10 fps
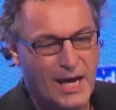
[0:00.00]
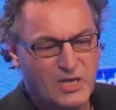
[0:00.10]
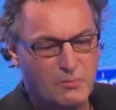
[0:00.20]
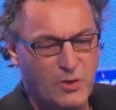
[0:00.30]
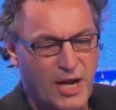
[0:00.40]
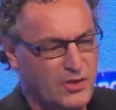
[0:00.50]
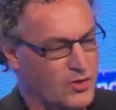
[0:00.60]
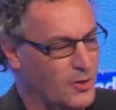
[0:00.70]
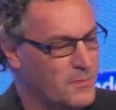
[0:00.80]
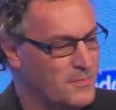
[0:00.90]

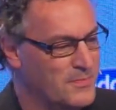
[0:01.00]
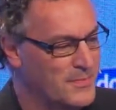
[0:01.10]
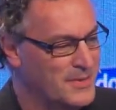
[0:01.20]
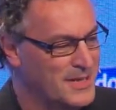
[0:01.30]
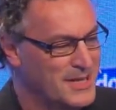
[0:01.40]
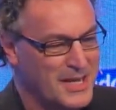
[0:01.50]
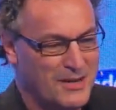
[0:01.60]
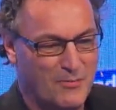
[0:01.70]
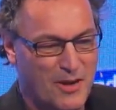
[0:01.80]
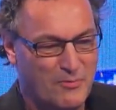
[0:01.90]
exponential.
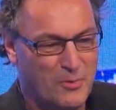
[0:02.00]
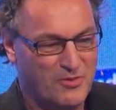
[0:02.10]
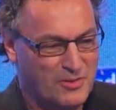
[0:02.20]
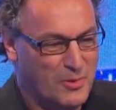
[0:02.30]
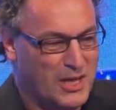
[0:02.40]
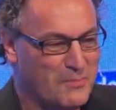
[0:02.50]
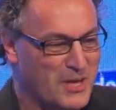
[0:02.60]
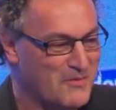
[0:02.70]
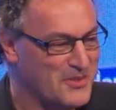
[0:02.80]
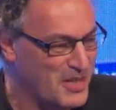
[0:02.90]
And we've, we've, we keep
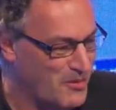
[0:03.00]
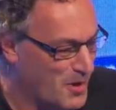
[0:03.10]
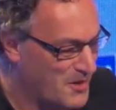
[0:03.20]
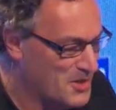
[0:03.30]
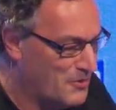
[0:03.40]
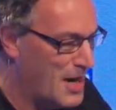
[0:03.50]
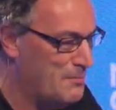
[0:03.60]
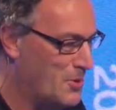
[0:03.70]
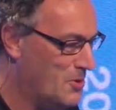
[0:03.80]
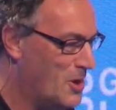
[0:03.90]
hearing this everywhere. There's a
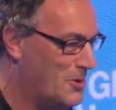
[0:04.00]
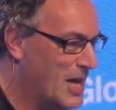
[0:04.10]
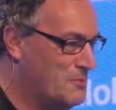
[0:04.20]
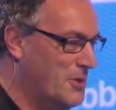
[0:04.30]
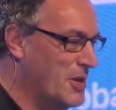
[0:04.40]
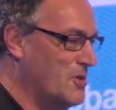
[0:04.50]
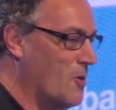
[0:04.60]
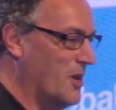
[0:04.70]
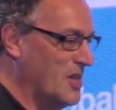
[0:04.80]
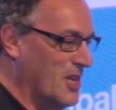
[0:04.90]
great book called Exponential
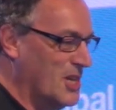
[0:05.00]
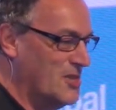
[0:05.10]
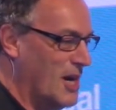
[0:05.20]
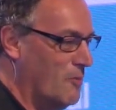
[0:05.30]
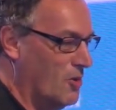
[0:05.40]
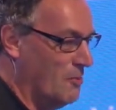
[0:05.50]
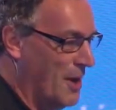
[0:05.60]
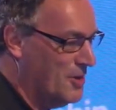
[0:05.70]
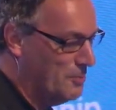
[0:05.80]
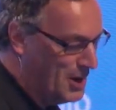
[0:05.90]
Organization I
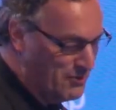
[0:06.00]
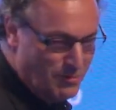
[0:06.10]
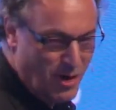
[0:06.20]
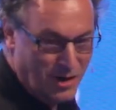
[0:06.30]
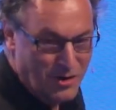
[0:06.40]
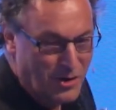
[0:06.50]
recommend, apart from our